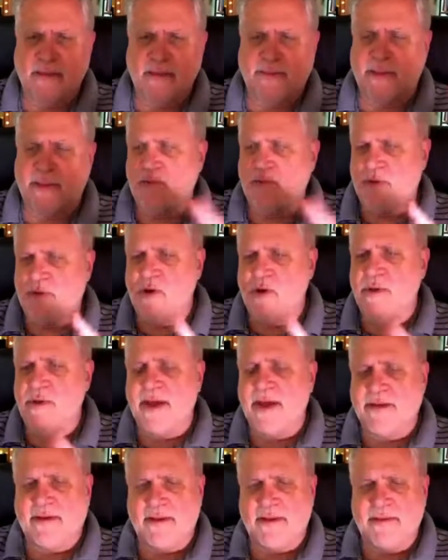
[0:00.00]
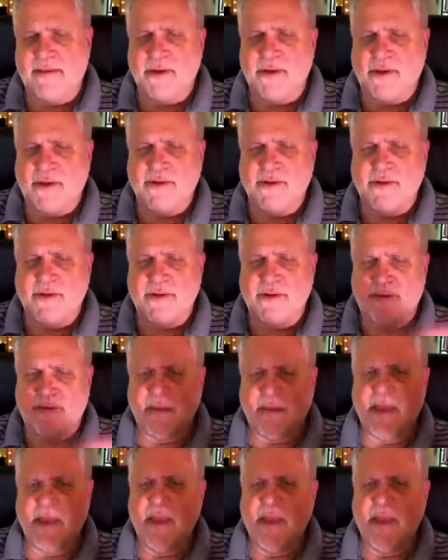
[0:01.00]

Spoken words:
but I'm going back to the builders.